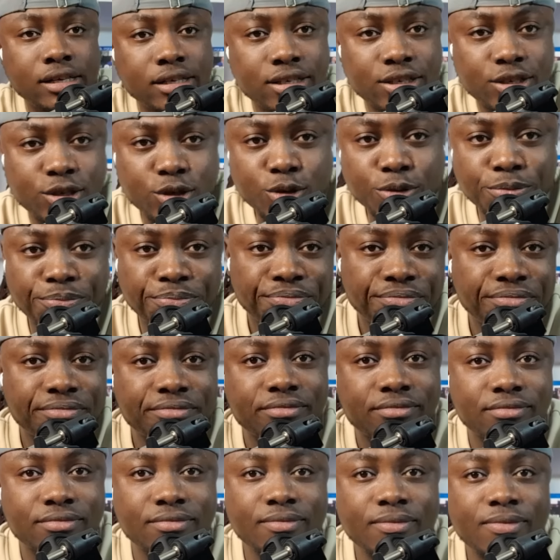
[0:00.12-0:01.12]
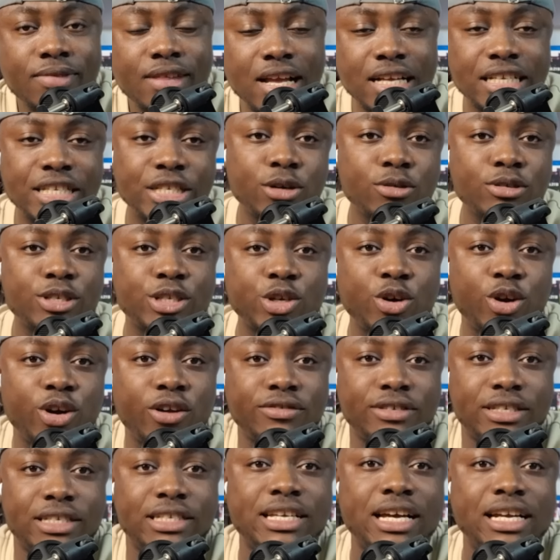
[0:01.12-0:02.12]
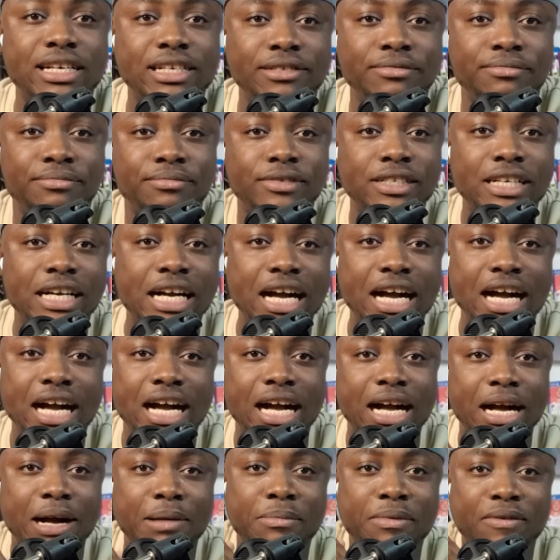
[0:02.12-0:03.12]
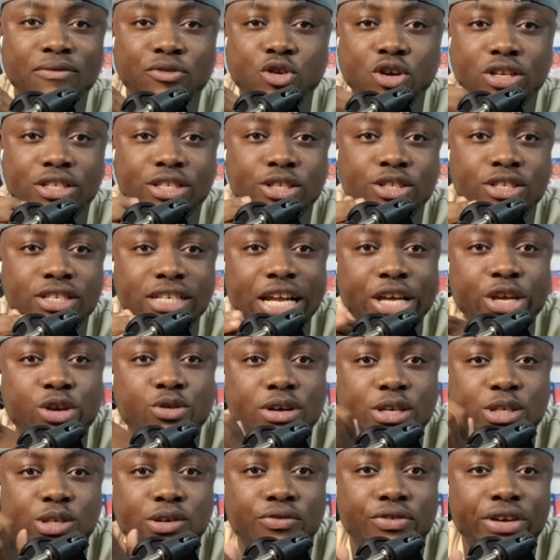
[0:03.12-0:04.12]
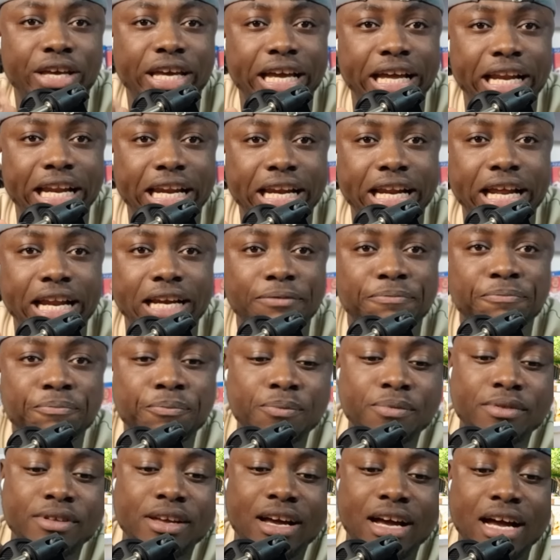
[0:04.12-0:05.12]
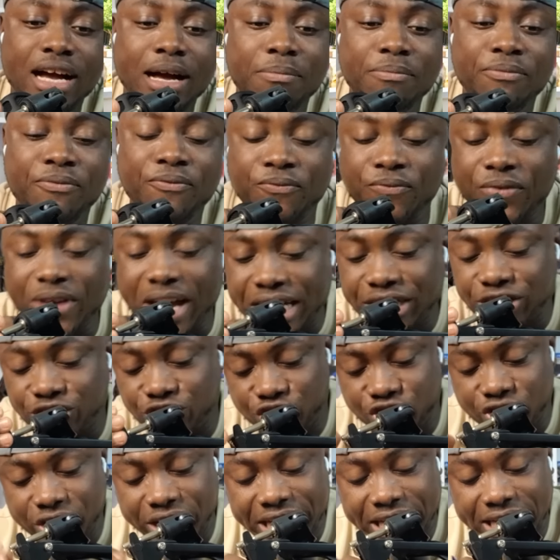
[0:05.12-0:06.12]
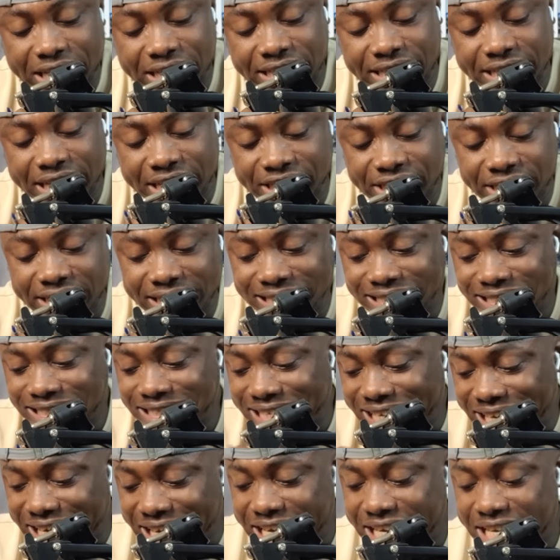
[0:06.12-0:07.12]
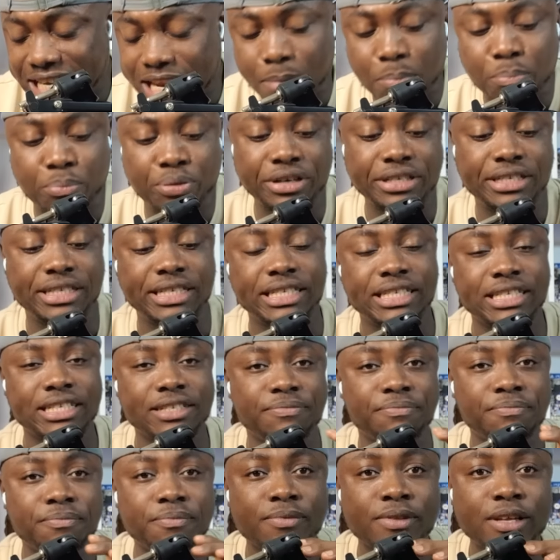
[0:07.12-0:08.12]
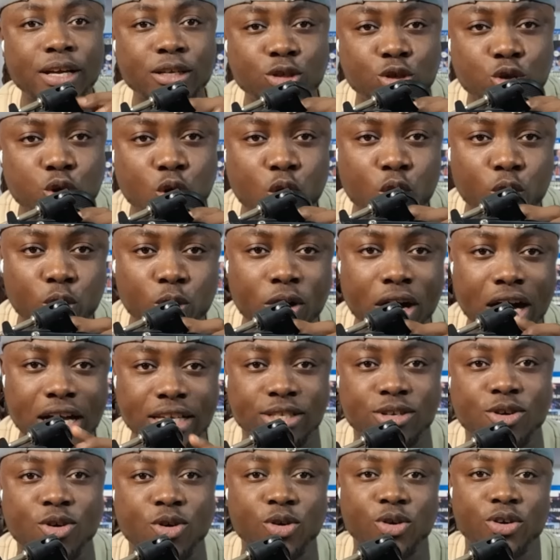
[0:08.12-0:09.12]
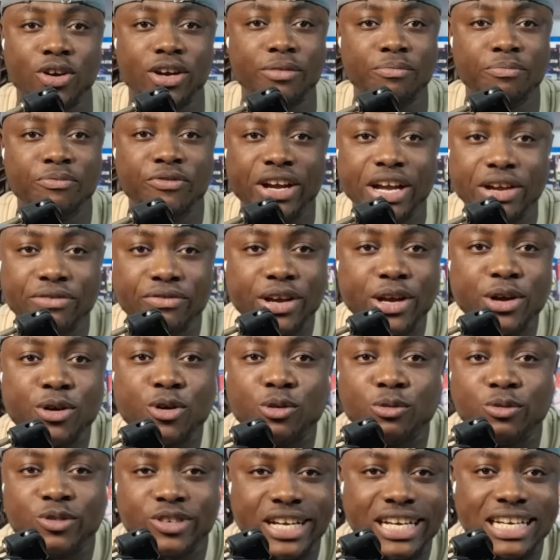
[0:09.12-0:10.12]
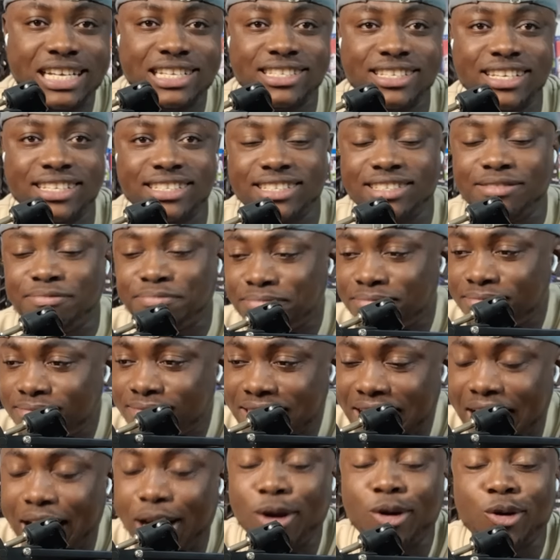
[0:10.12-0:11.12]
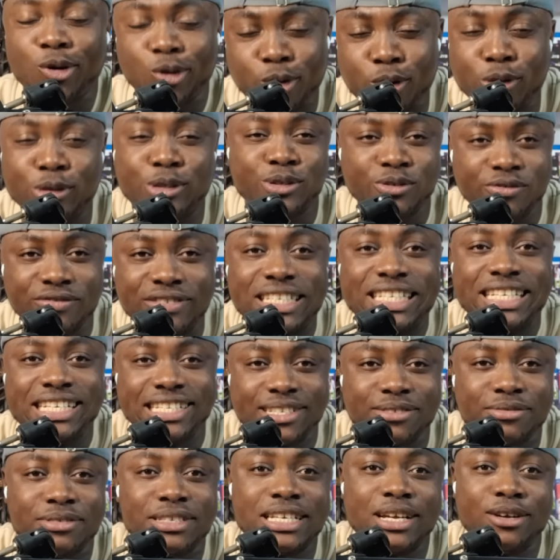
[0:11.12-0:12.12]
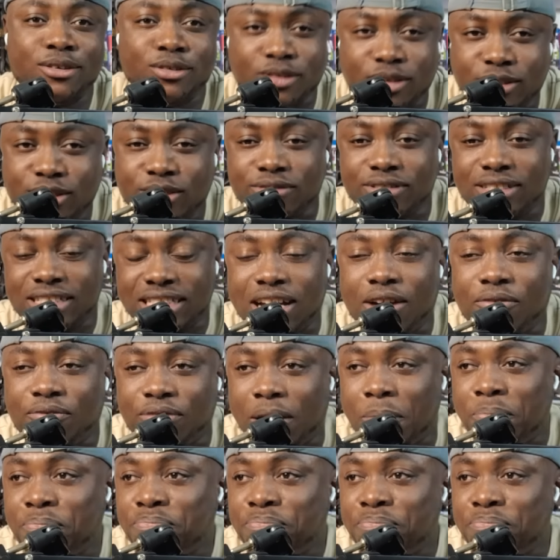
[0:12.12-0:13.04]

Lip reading: So Chelsea, all of a sudden, I've gotten to the US of A, and then first training session in the preseason tour has gone on. Very, very good training session. A lot of details, a lot of stuff.